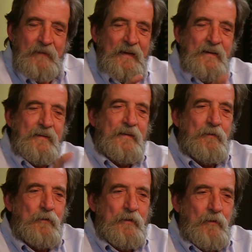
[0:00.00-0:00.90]
and the
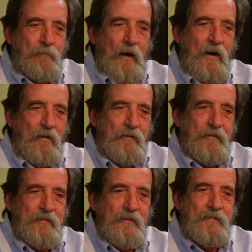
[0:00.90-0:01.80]
thing with the
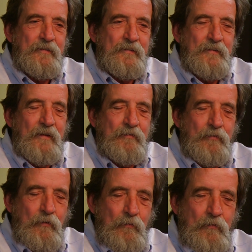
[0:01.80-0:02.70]
powerlessness is that
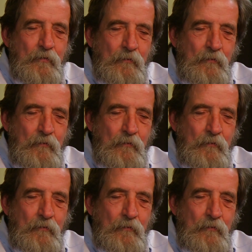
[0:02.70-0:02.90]
for